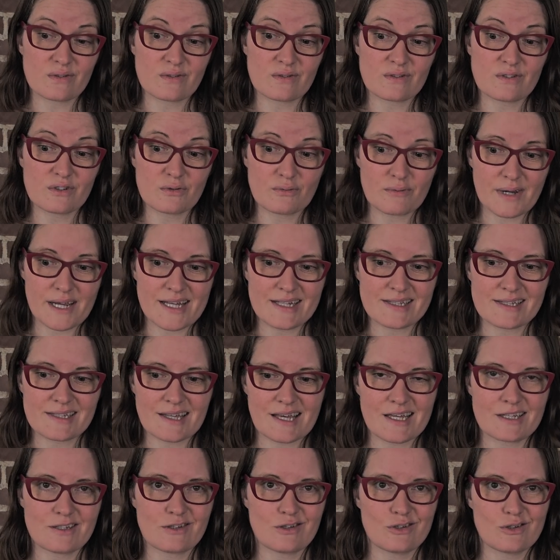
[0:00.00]

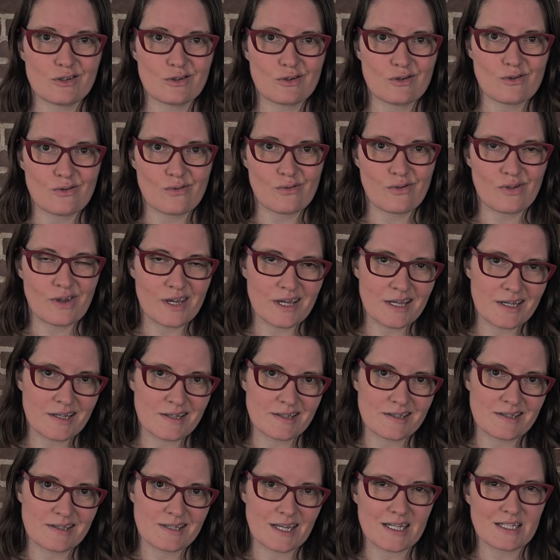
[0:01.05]
translates to
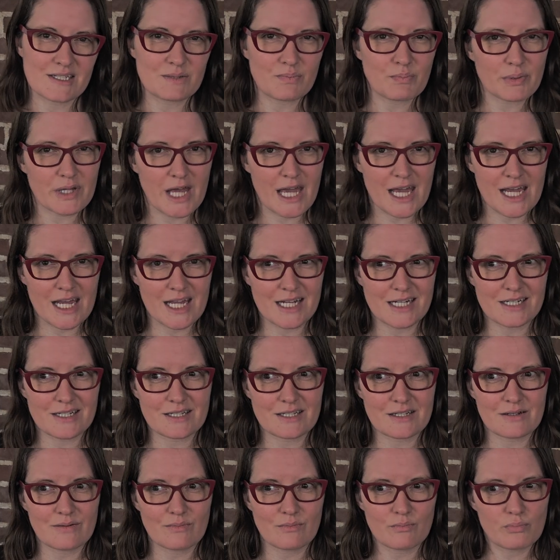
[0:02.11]
Things
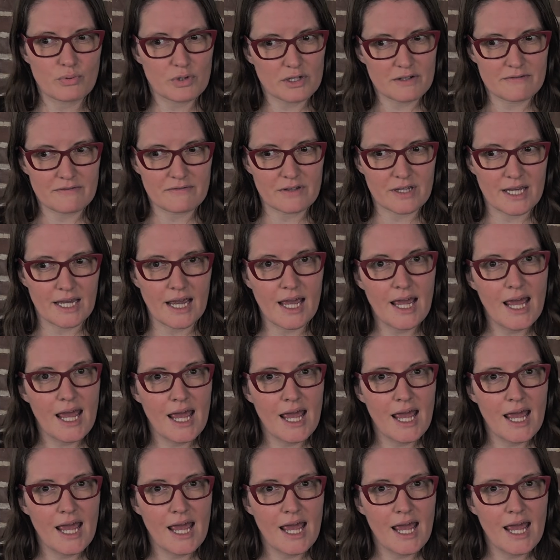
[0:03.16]
Explained Briefly.